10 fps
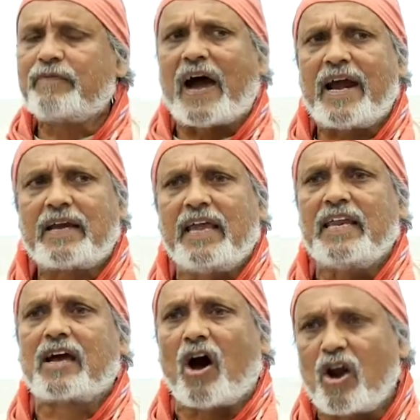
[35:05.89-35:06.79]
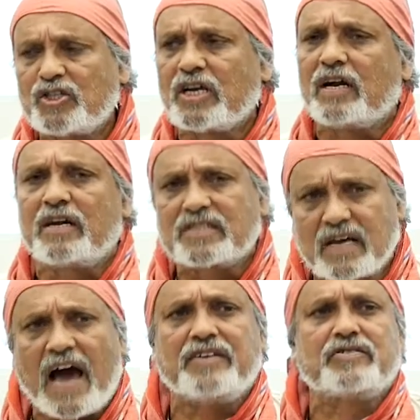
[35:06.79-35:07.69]
fight in ecological
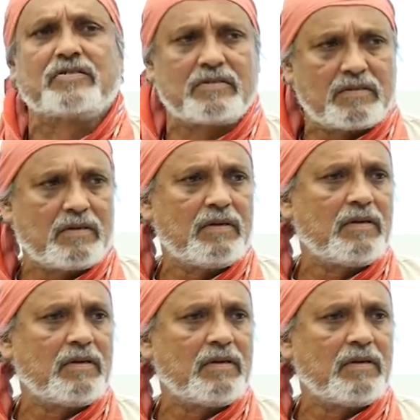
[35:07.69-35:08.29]
disguise.